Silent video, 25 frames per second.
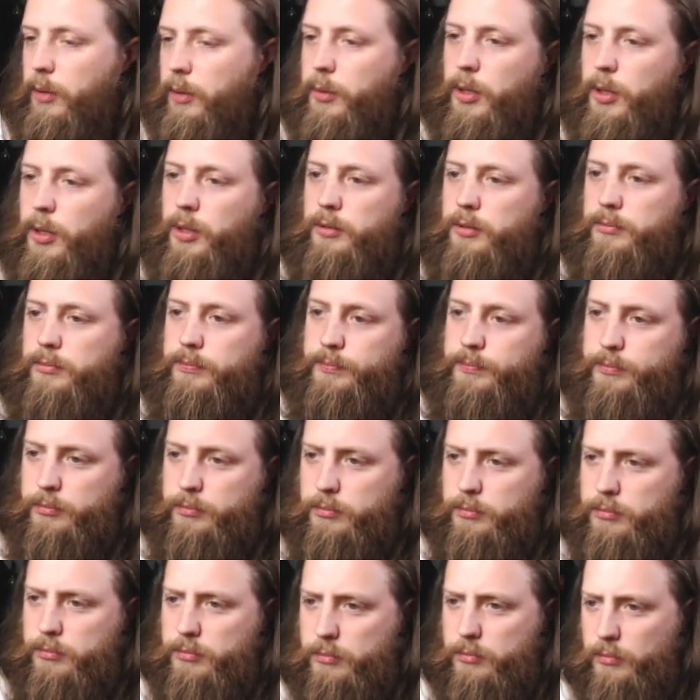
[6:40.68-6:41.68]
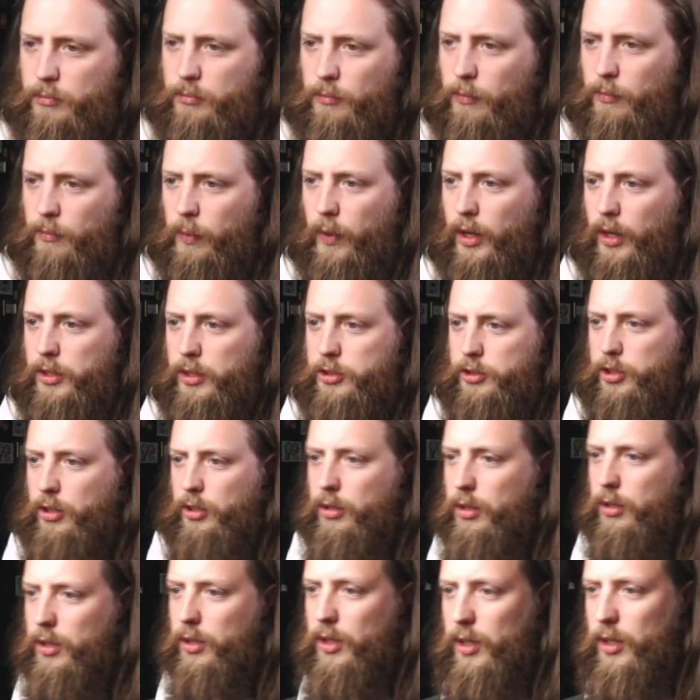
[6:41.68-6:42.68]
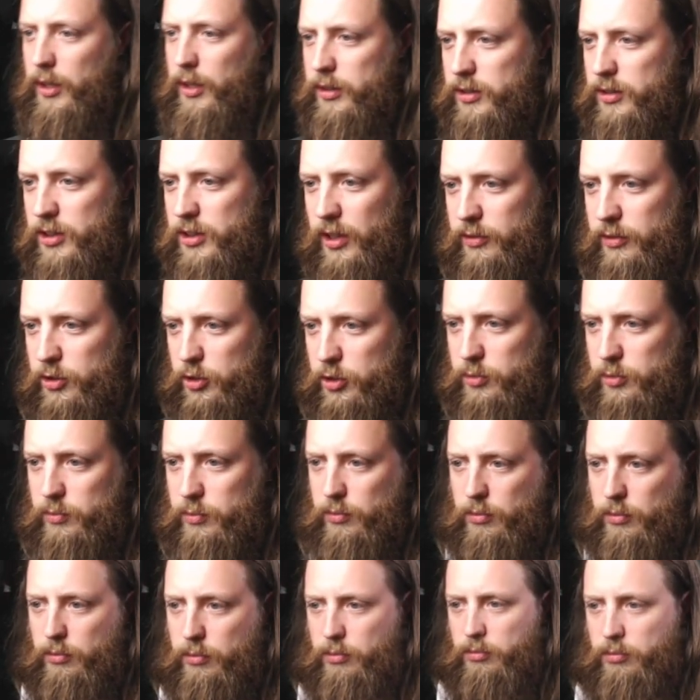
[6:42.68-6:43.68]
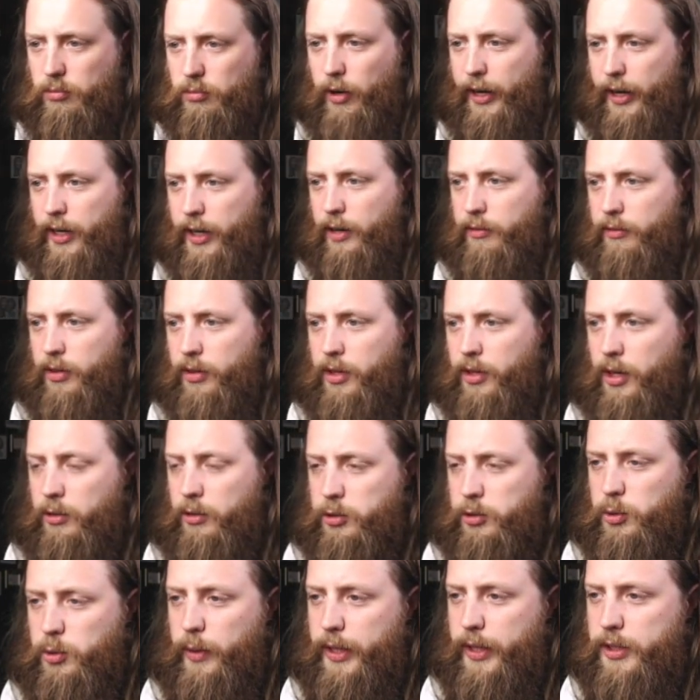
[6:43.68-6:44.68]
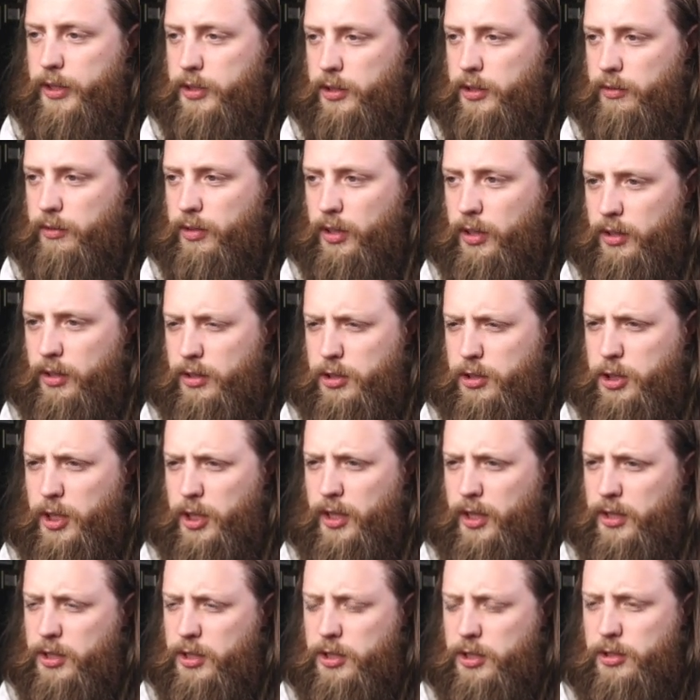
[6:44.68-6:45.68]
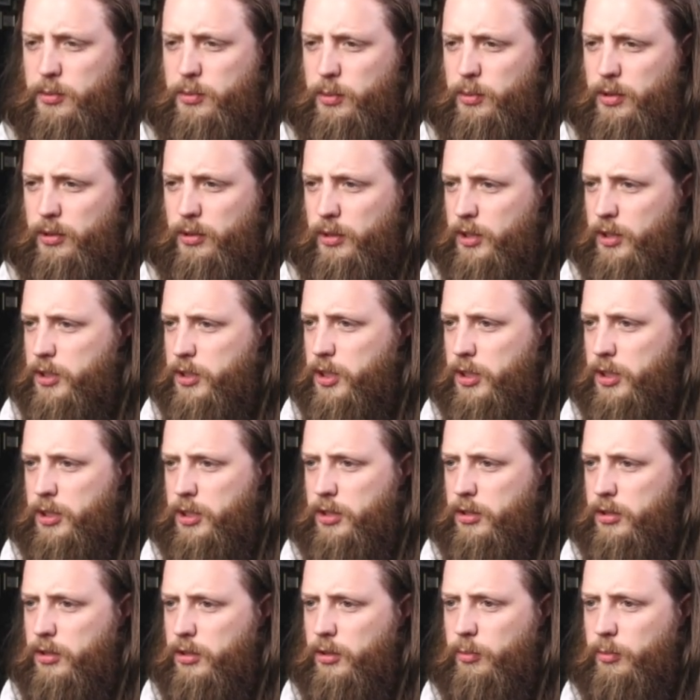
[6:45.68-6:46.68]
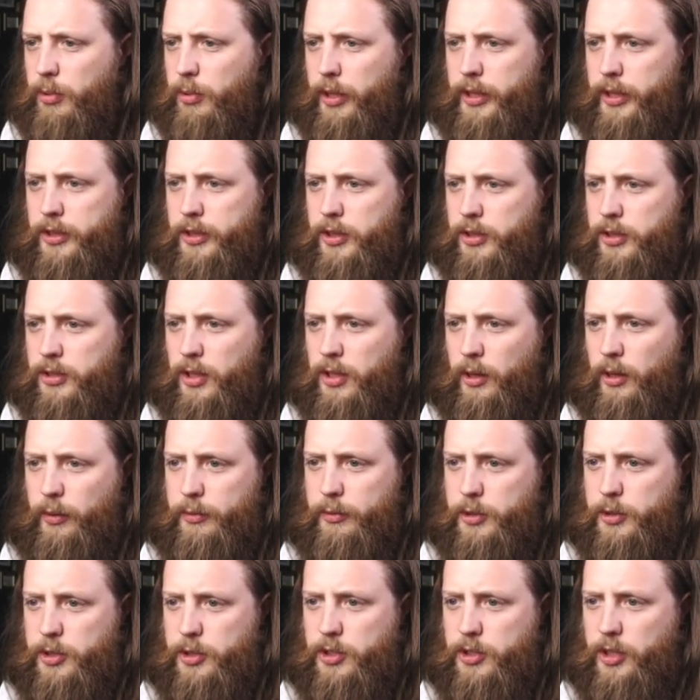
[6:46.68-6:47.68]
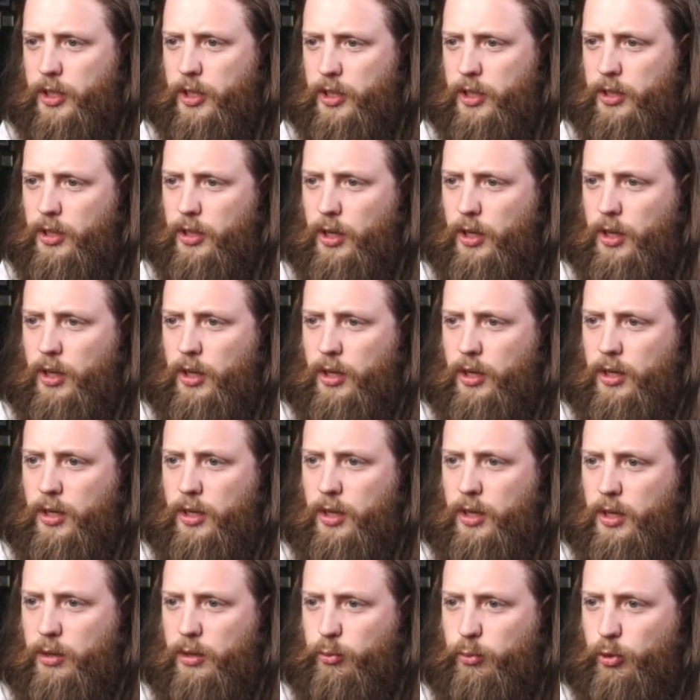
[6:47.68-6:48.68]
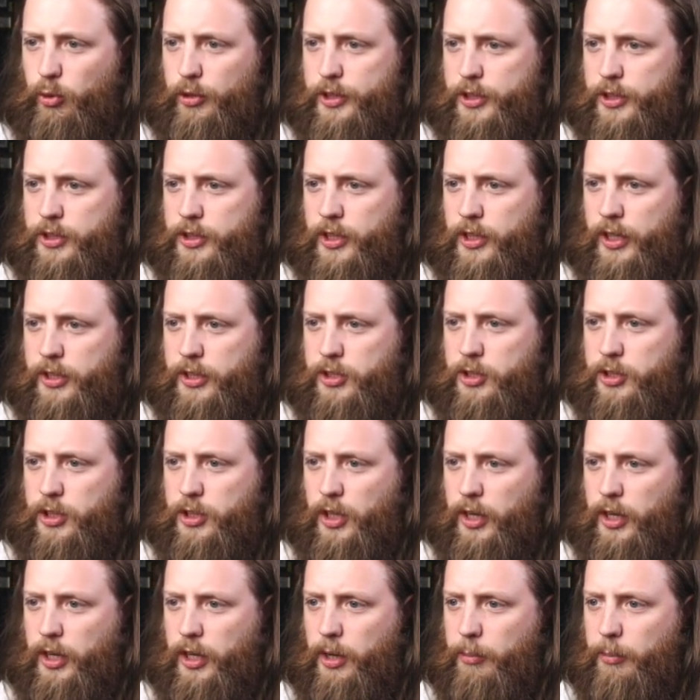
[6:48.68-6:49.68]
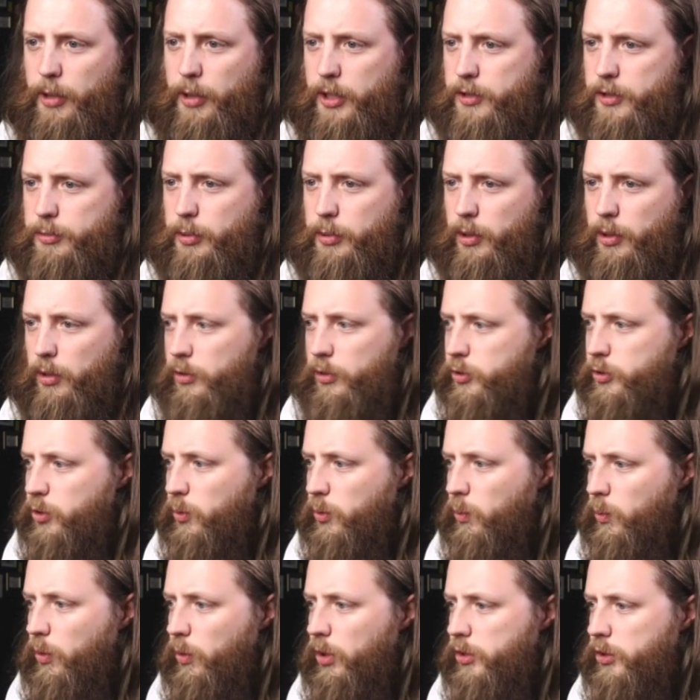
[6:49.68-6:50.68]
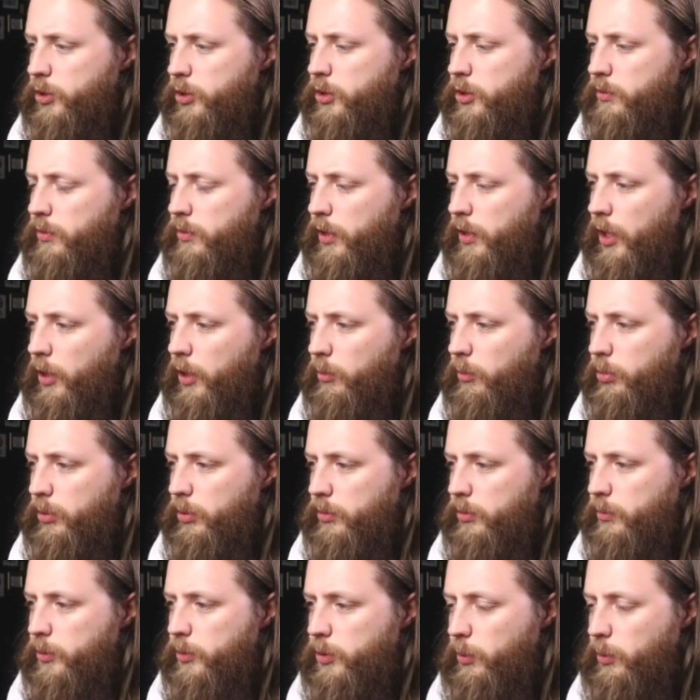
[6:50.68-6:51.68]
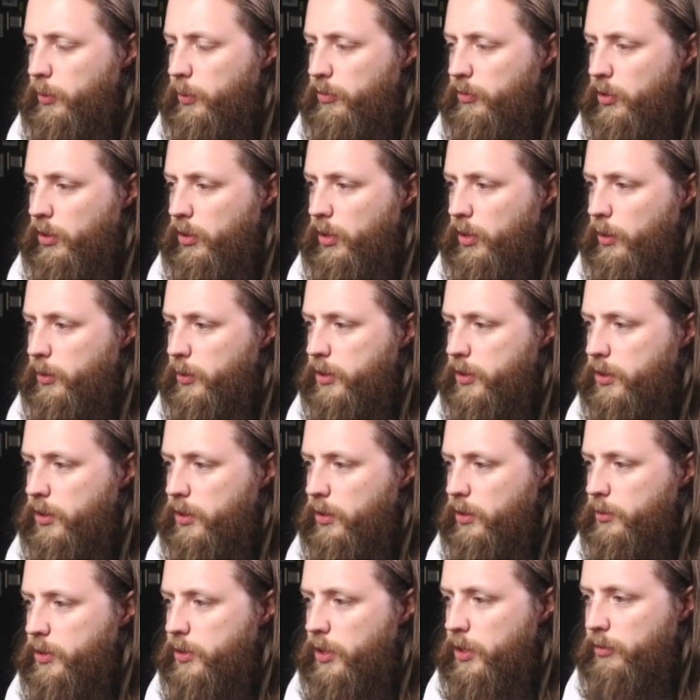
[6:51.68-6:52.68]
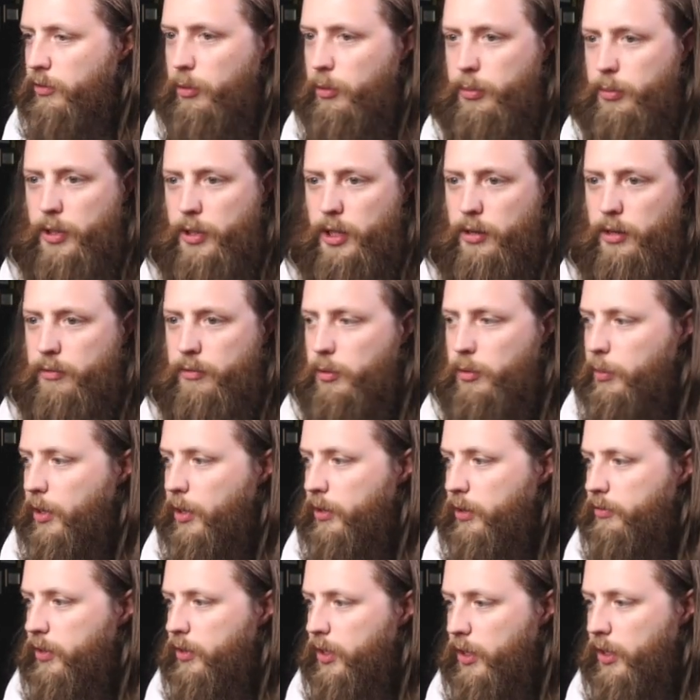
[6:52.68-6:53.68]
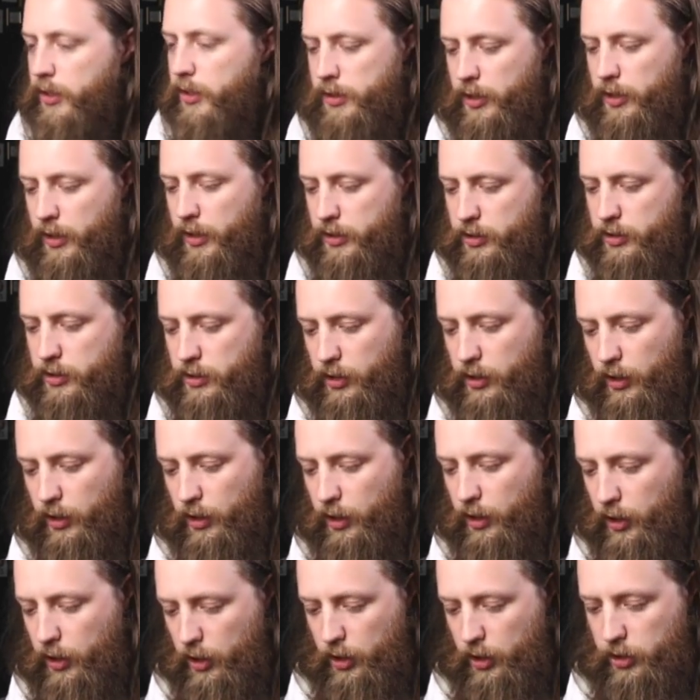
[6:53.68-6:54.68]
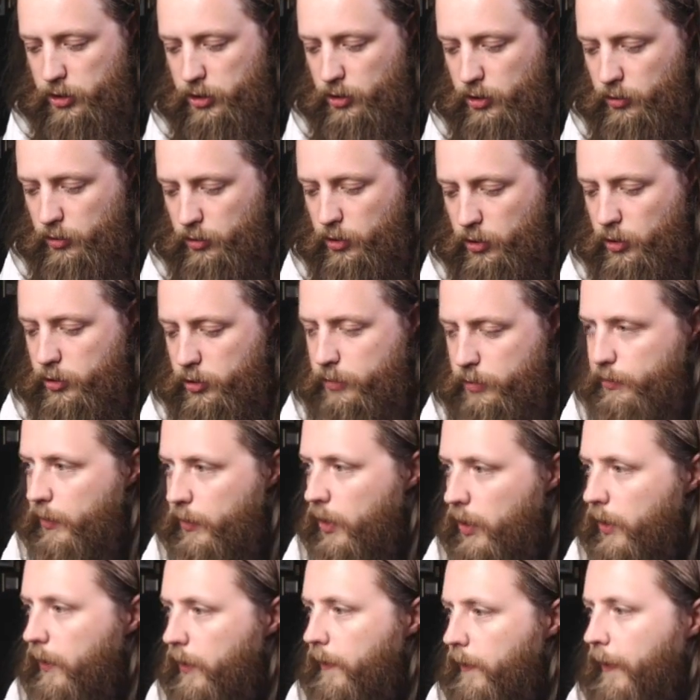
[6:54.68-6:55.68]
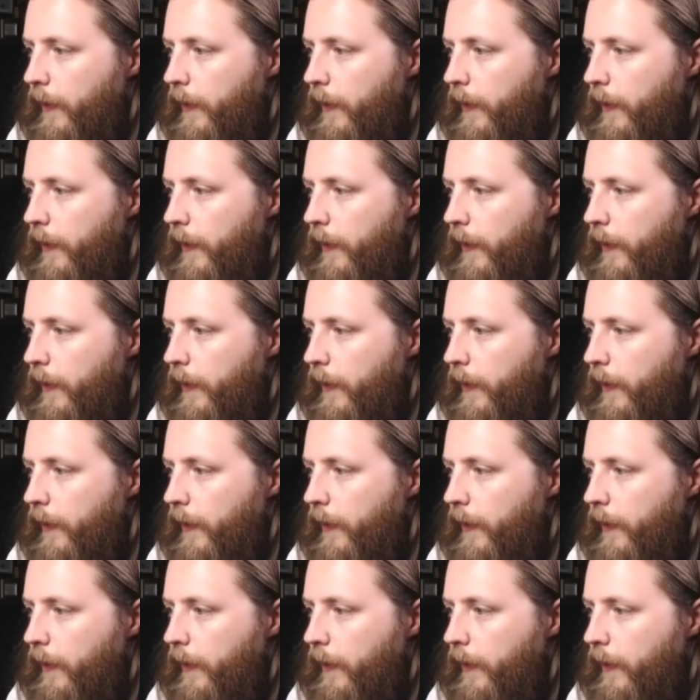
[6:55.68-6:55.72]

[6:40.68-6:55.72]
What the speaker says: Yeah, there we go. So it saves us writing everything out twice, and if anything changes, we don't need to change it in two places. Now I'm just saying run this test CI command, but also watch for the output. And you see we've got our default behavior back for yarn test. So good.